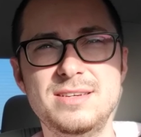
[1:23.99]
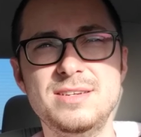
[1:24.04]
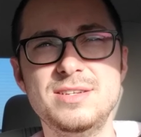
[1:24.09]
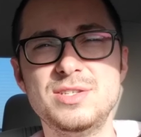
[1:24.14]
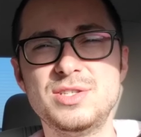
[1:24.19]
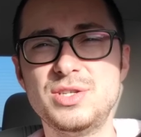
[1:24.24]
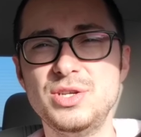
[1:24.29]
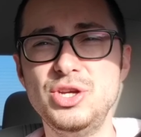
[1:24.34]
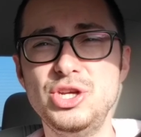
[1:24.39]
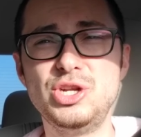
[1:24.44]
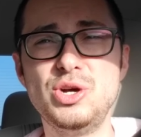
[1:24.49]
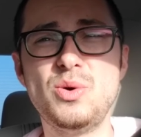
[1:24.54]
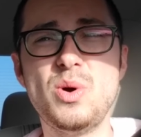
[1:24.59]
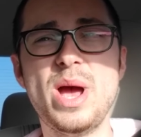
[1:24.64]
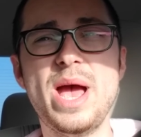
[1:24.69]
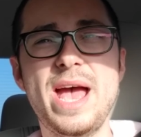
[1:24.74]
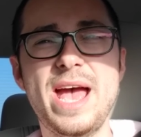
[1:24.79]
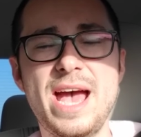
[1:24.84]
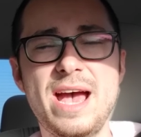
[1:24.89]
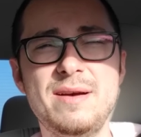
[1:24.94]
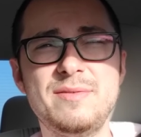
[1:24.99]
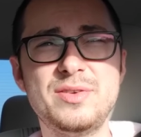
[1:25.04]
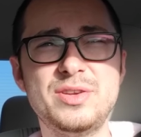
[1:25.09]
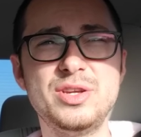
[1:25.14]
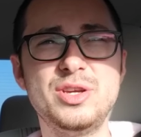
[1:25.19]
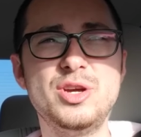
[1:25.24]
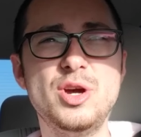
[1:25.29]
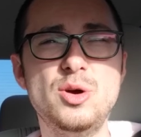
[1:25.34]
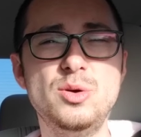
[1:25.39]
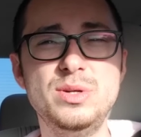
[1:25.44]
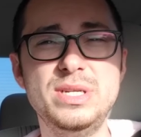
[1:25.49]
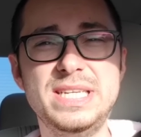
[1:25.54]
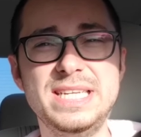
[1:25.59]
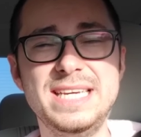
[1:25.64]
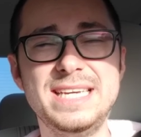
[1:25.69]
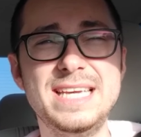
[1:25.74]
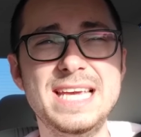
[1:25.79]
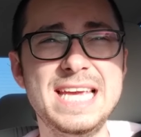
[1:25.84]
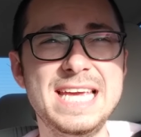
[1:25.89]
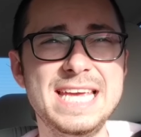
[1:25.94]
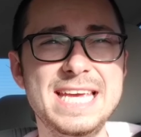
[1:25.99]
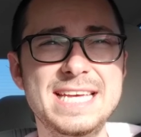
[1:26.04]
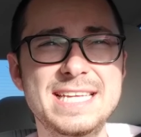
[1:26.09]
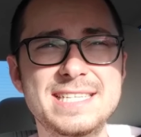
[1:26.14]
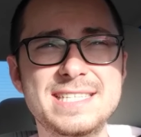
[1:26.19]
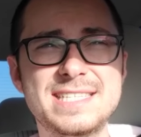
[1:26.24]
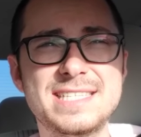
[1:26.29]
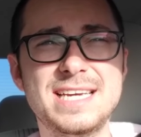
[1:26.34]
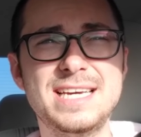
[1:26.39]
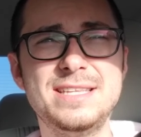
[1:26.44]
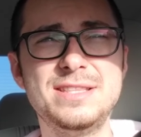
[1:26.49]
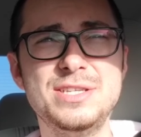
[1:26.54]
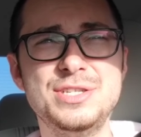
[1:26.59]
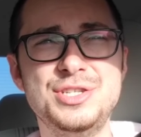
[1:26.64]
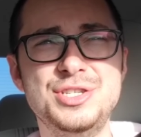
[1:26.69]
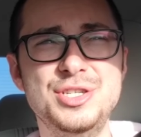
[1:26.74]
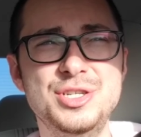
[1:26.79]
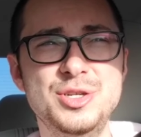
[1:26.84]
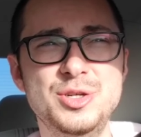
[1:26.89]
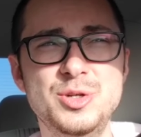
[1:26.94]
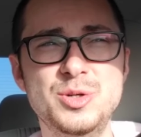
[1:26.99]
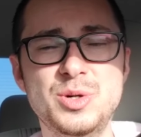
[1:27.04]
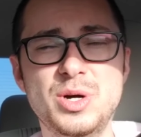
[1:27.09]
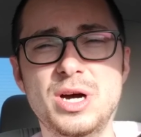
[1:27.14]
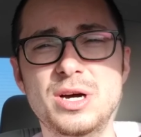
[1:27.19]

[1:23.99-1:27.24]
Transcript: so you don't have to go digging inside the shoe,